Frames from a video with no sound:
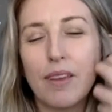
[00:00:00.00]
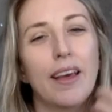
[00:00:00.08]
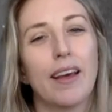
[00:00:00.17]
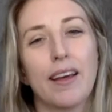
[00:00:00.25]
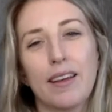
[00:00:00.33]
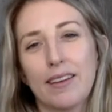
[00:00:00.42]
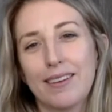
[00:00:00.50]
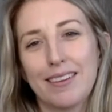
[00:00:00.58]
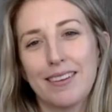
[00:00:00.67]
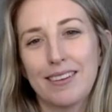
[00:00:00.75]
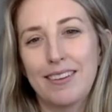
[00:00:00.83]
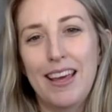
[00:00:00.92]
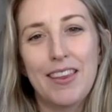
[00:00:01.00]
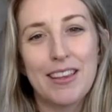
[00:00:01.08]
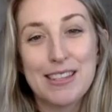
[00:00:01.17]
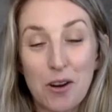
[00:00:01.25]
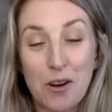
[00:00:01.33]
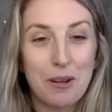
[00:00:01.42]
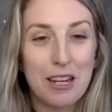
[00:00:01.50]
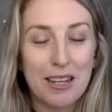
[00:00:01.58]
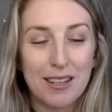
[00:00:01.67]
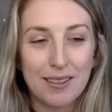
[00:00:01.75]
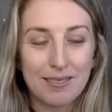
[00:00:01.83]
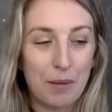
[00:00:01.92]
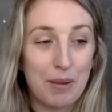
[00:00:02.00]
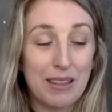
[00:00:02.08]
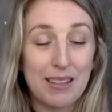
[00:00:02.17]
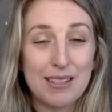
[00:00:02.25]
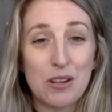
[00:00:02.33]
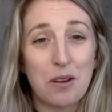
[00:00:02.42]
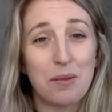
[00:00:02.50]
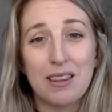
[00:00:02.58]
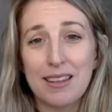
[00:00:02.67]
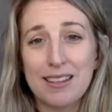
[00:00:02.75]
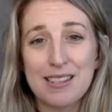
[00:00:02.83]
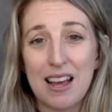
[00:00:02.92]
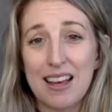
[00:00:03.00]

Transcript: Yeah, there's so many things I